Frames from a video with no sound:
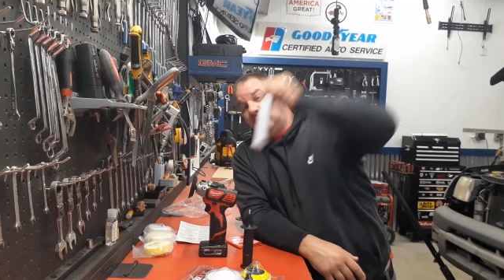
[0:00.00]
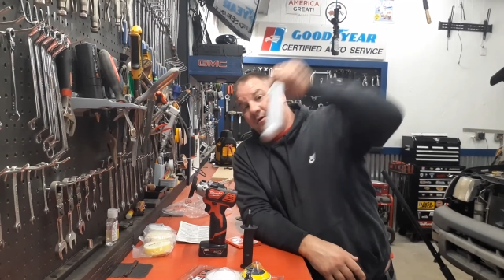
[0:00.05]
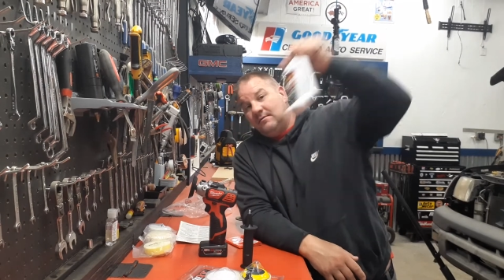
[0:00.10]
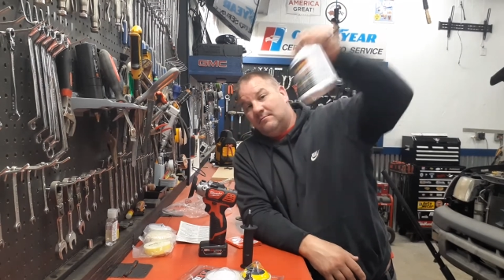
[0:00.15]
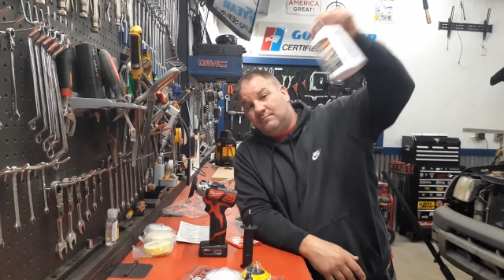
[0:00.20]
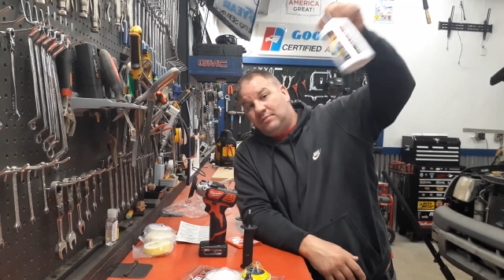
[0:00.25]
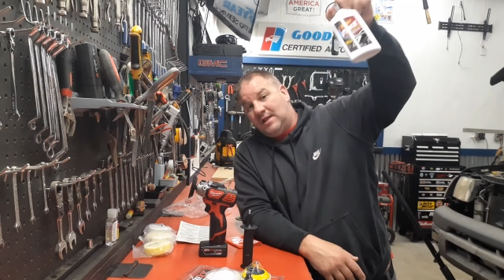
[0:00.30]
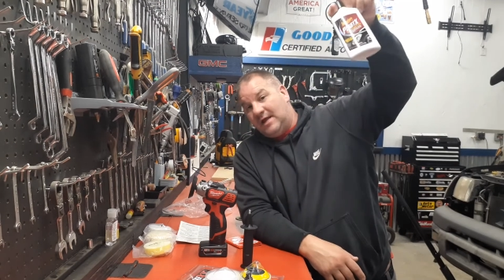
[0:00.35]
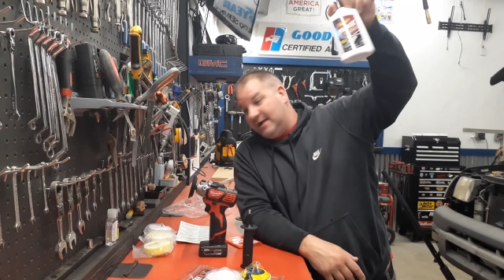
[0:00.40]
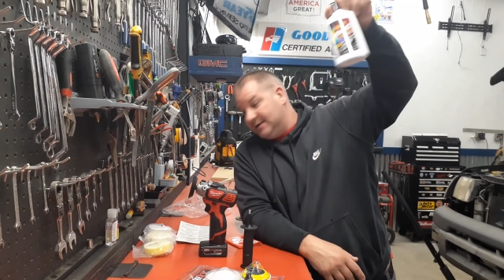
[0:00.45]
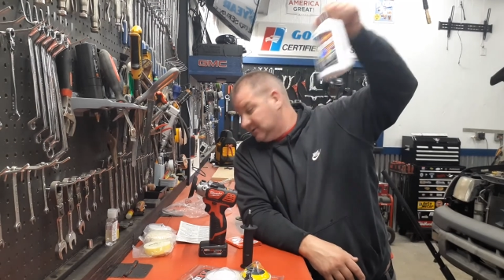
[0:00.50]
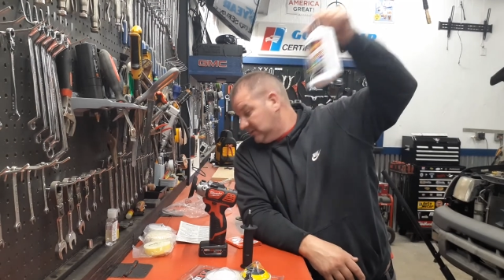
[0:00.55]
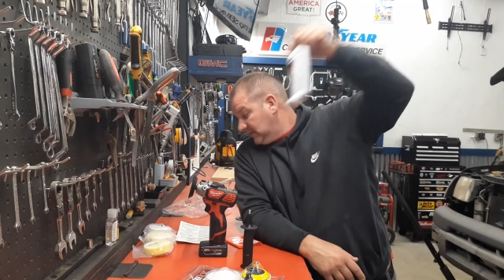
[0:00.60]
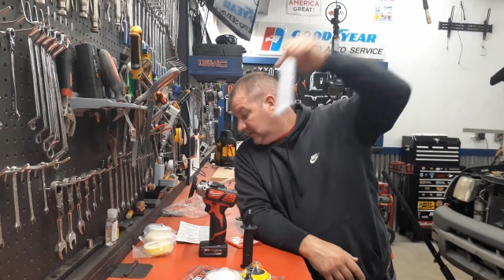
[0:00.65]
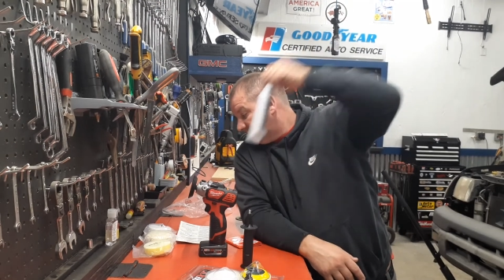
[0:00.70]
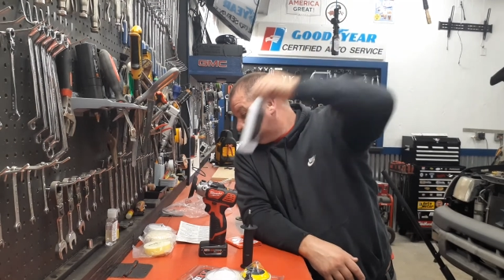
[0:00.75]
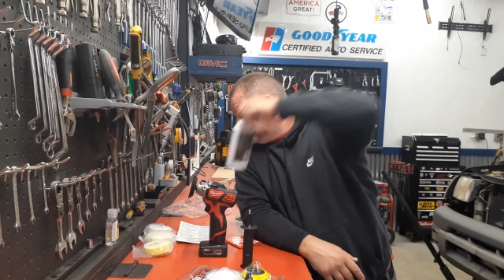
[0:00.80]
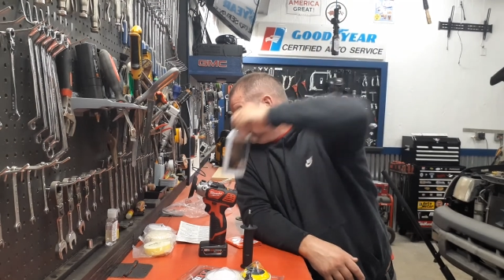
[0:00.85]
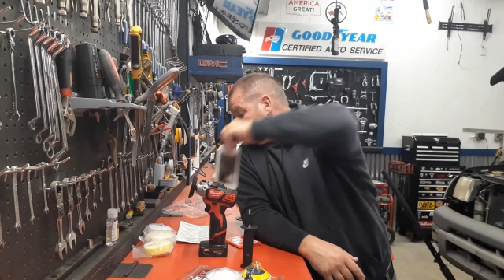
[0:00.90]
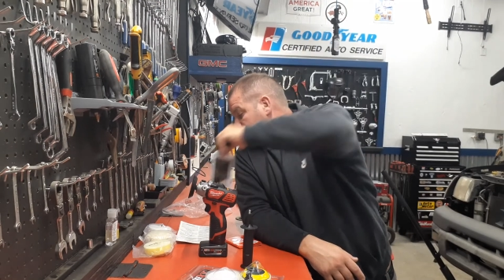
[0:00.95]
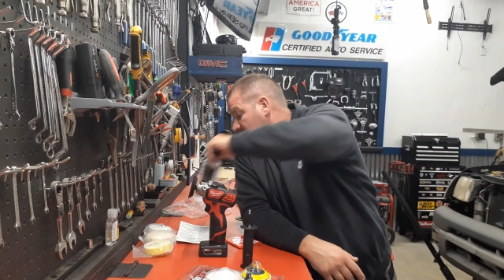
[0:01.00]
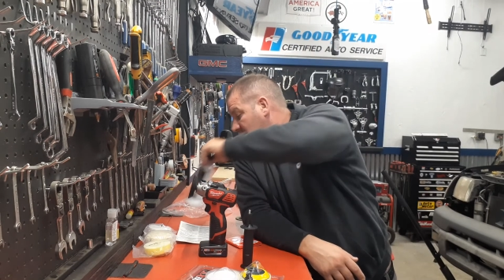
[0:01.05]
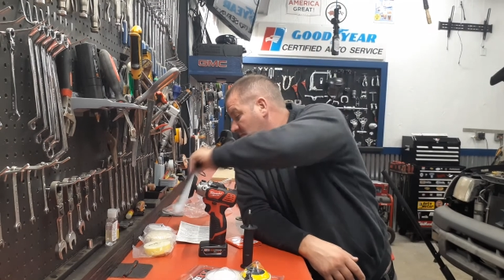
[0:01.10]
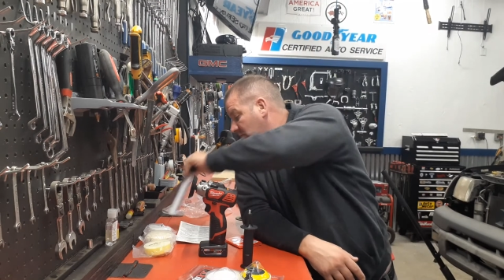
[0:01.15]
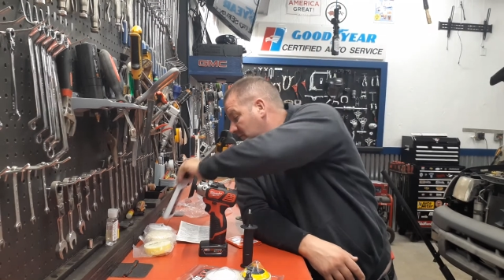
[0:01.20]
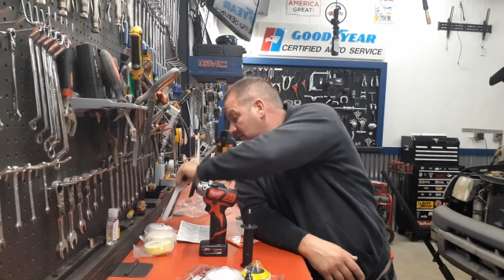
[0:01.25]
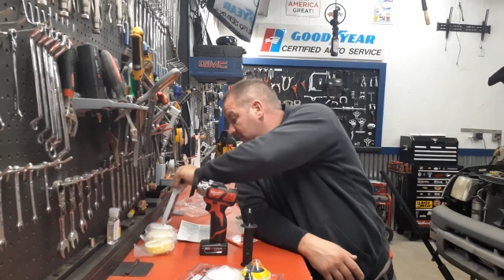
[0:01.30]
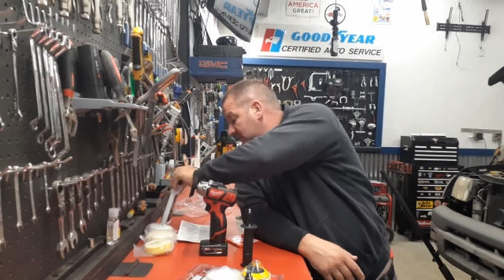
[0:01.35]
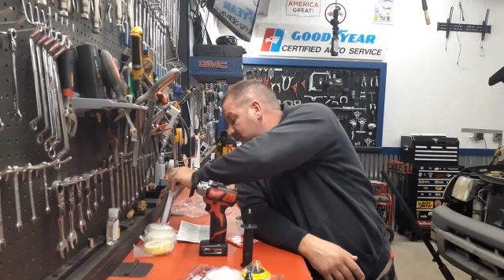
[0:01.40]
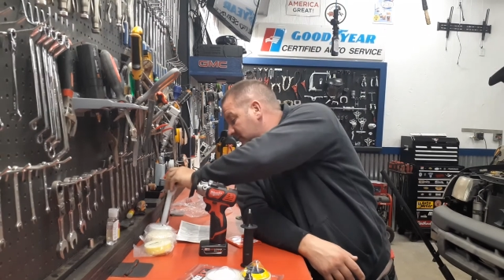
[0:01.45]
plastic
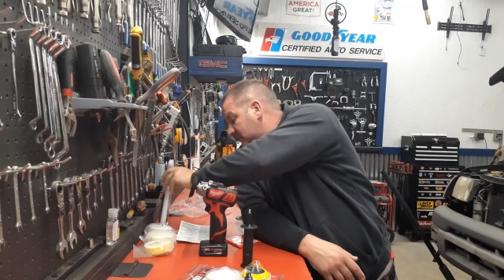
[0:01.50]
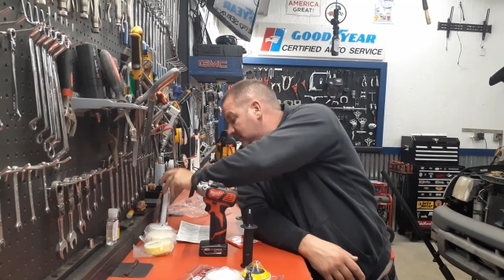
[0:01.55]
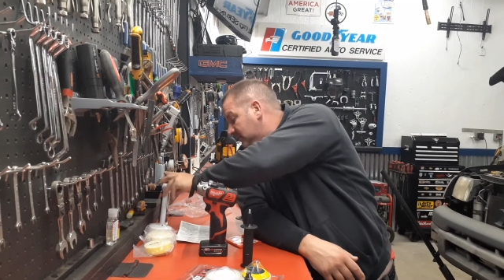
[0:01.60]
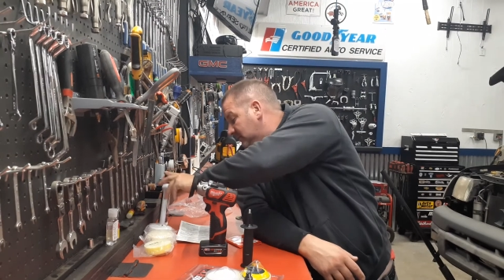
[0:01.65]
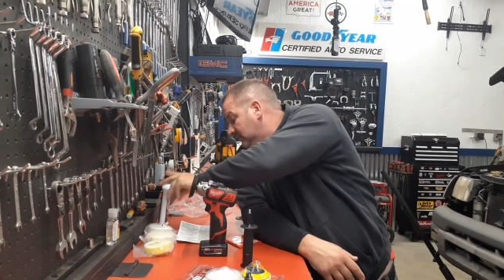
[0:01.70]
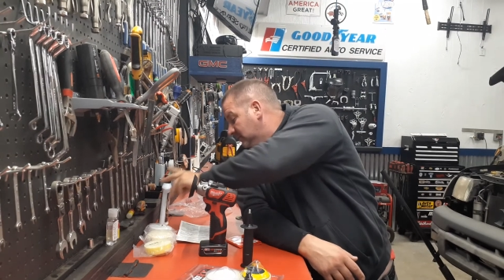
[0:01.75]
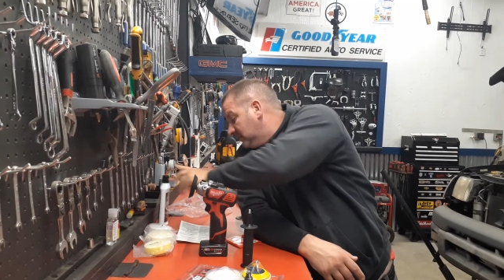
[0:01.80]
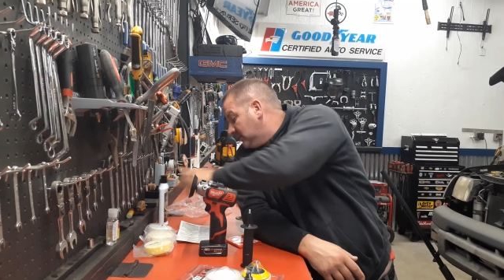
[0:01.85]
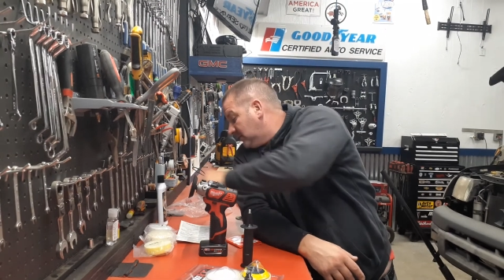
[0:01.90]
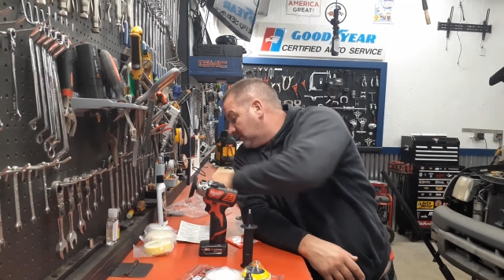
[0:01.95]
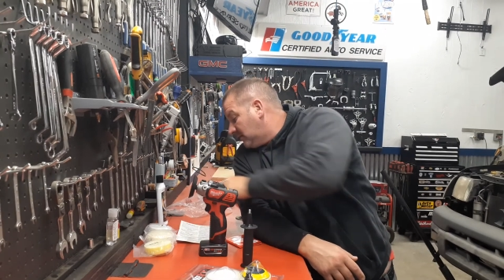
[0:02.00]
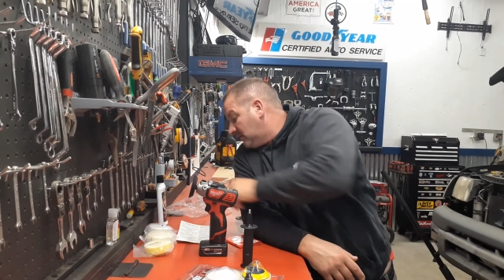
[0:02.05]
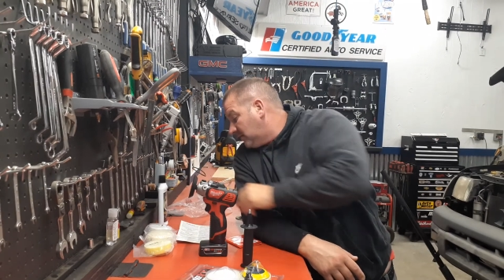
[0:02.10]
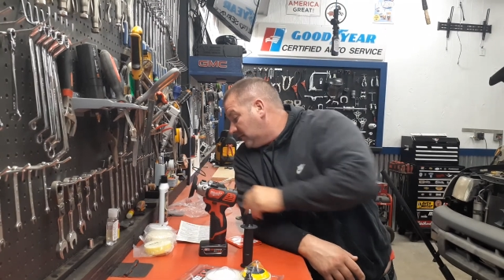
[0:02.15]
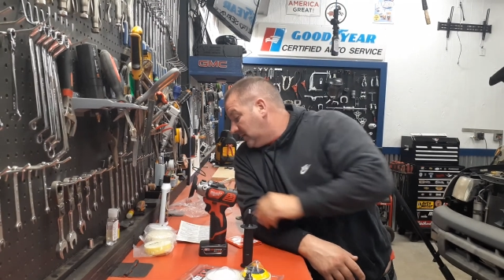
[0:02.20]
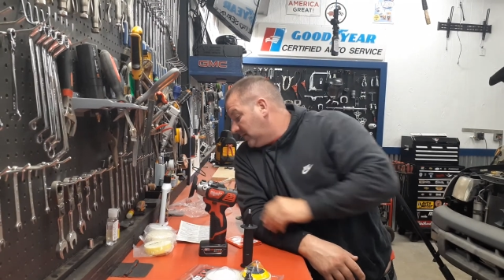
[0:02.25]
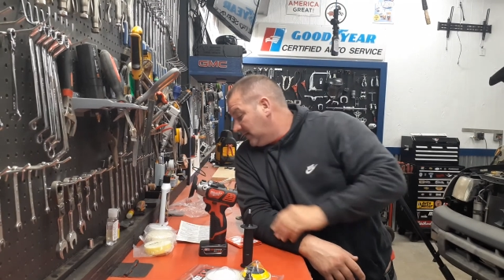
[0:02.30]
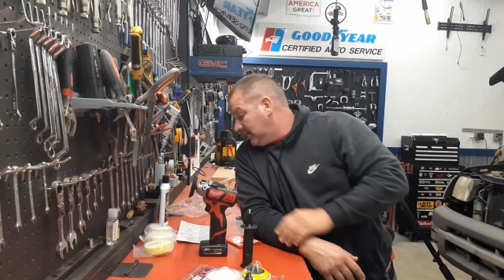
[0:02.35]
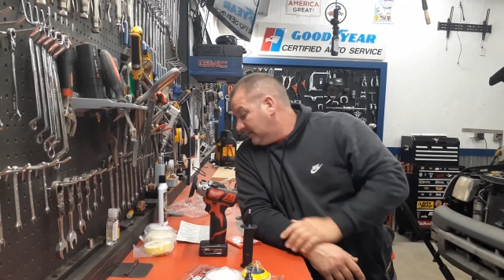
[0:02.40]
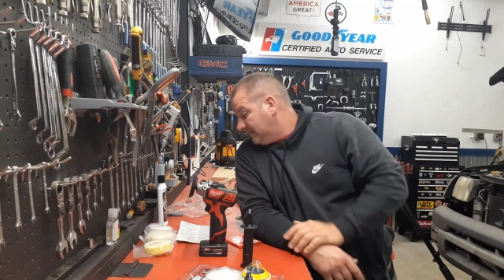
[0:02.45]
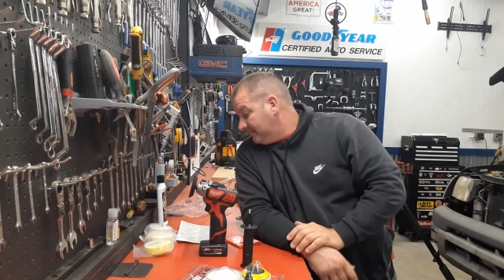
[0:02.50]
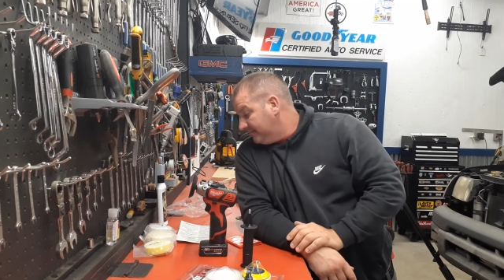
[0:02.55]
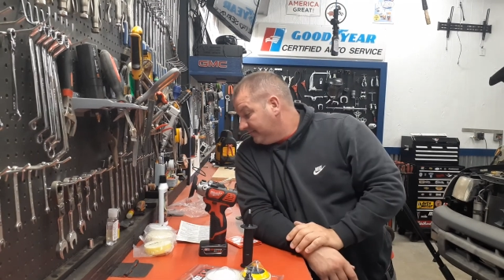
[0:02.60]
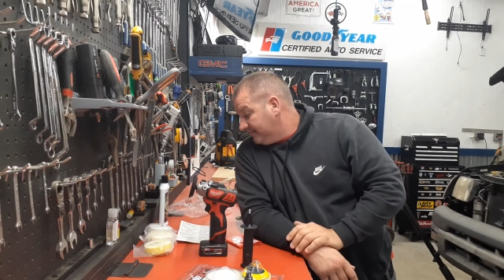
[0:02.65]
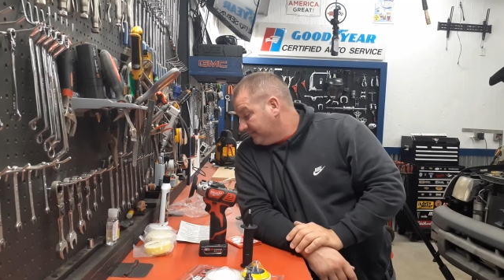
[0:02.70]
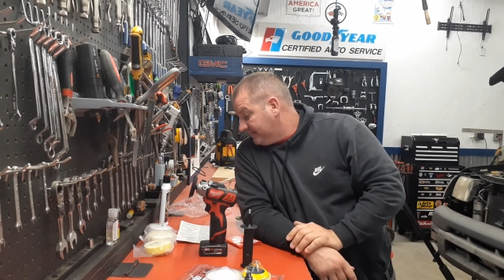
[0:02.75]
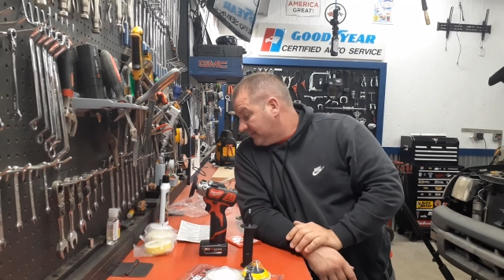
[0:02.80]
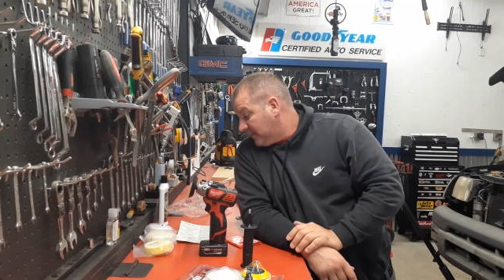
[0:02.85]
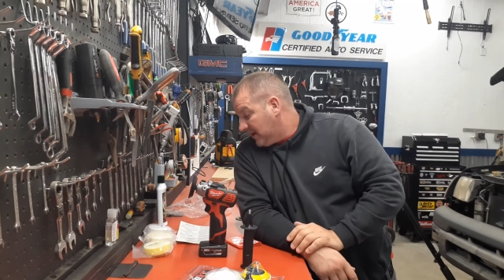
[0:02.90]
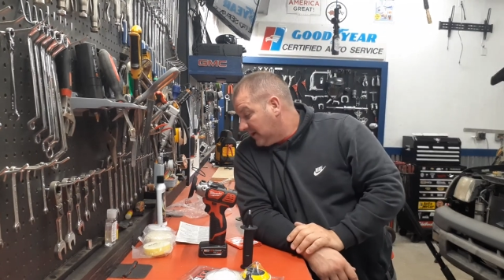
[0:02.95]
works, or
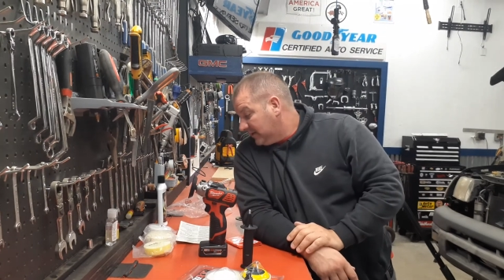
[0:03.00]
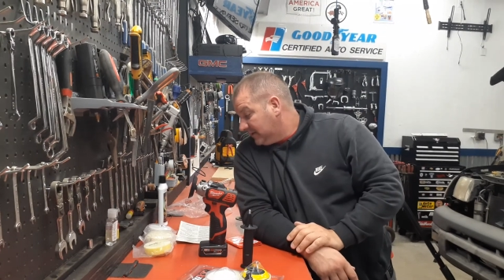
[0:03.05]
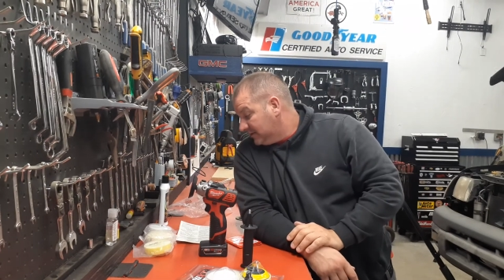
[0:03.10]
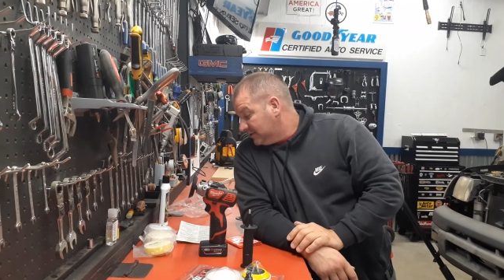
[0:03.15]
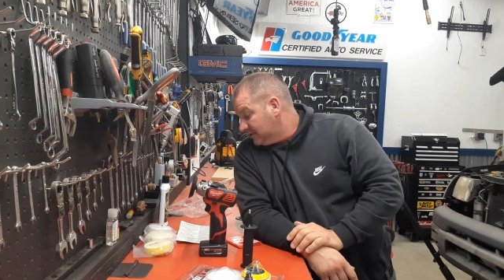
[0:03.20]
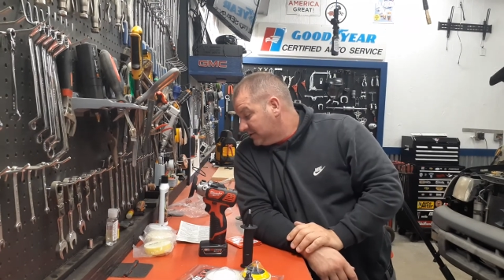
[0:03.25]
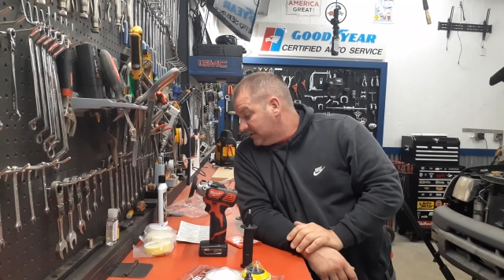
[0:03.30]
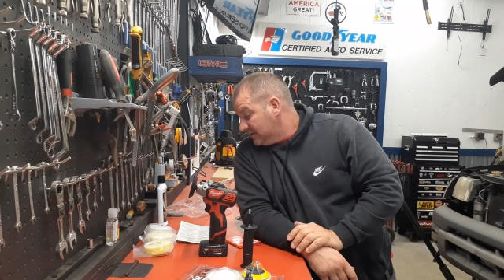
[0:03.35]
polish